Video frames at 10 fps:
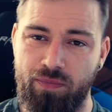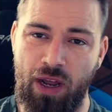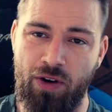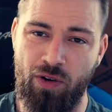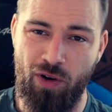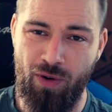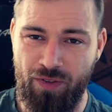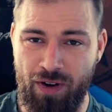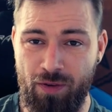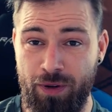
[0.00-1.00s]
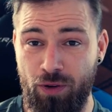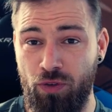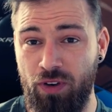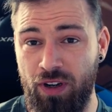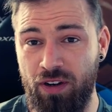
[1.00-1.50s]
I don't know if I'll be
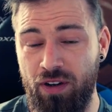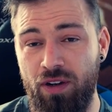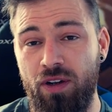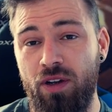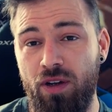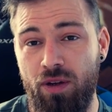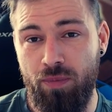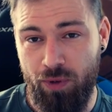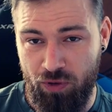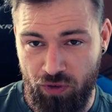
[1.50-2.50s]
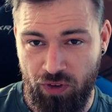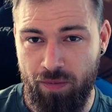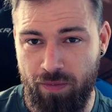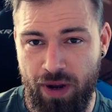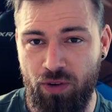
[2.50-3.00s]
using it, but just
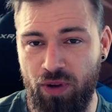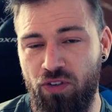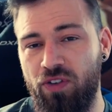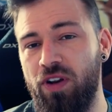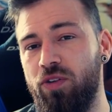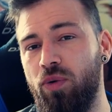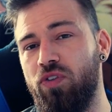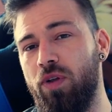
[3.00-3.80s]
keep in mind you can still use